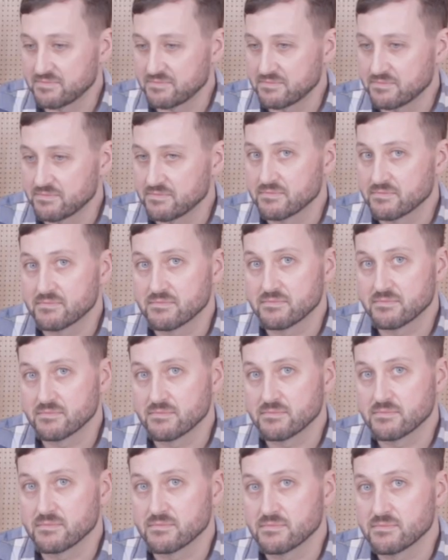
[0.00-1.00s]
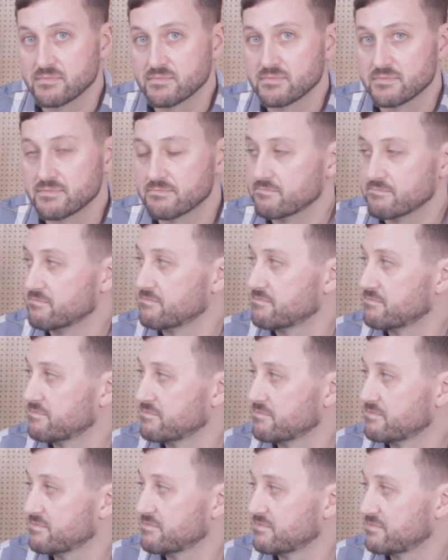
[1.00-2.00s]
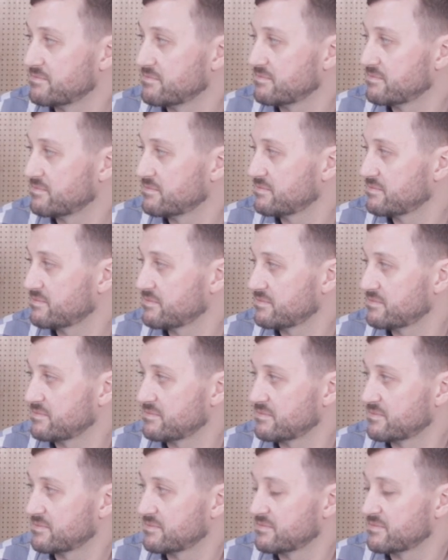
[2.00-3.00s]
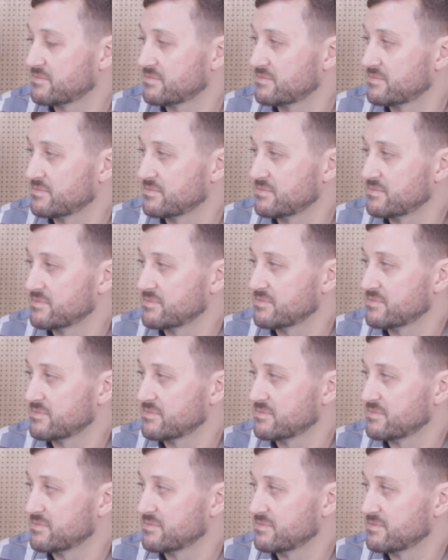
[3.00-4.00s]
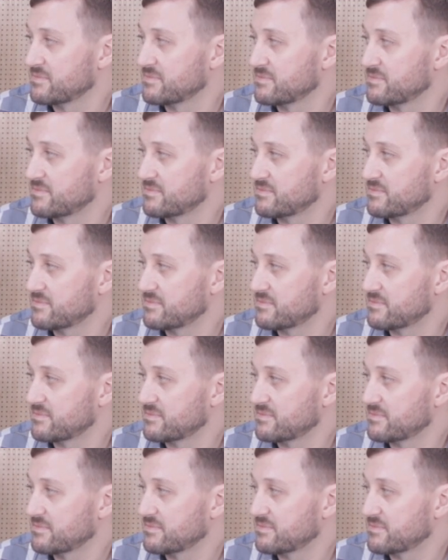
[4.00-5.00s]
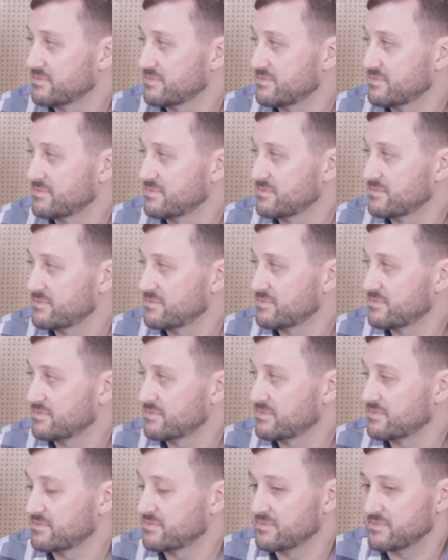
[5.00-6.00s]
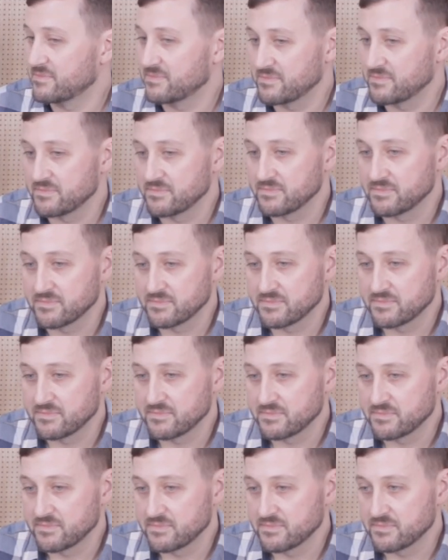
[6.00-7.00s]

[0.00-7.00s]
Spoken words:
[no speech]